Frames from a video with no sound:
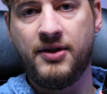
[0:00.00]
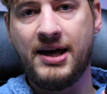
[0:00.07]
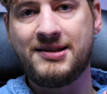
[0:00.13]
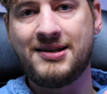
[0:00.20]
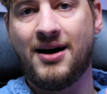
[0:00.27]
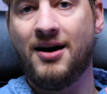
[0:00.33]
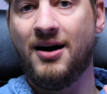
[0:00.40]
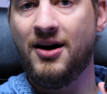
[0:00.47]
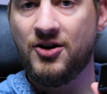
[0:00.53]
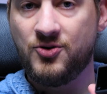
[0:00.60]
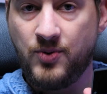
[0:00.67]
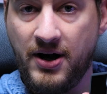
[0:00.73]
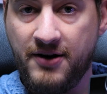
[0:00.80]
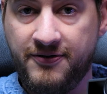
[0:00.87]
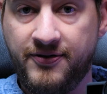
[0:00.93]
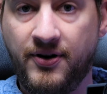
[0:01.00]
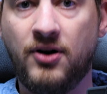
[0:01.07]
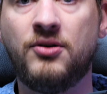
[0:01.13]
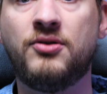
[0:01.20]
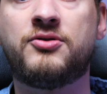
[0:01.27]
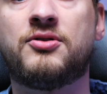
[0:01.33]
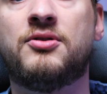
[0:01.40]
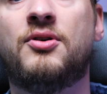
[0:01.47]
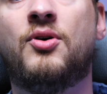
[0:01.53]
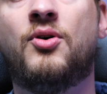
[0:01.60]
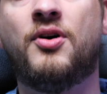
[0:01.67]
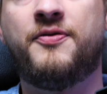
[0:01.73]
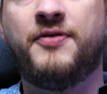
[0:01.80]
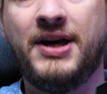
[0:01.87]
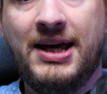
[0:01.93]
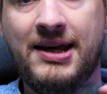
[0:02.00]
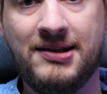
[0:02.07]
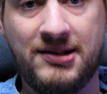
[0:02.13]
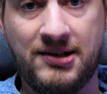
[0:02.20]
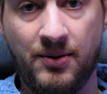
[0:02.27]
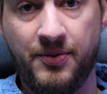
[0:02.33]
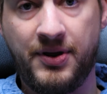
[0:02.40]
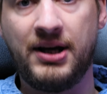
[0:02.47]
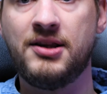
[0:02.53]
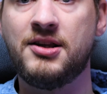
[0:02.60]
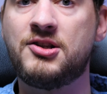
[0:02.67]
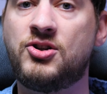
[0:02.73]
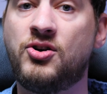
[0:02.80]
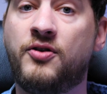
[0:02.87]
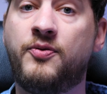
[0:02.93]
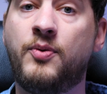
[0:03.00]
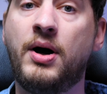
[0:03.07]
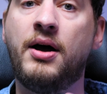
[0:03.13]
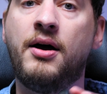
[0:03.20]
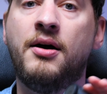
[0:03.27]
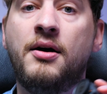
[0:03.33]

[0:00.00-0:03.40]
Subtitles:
there's a hardware fault or if it is something in the software,